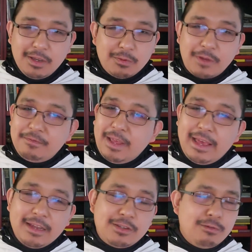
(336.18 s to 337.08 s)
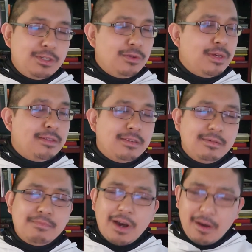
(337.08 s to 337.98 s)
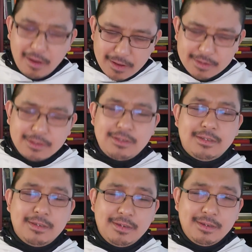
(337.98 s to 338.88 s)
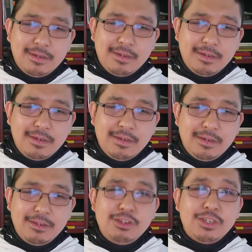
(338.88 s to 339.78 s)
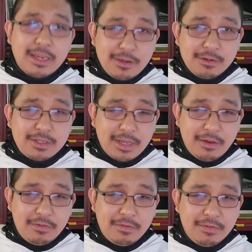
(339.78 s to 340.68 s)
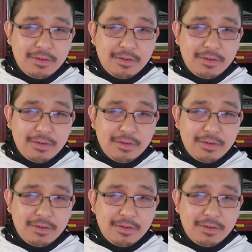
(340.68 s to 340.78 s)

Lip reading: Red flag, don't do it. Pause. Check yourself.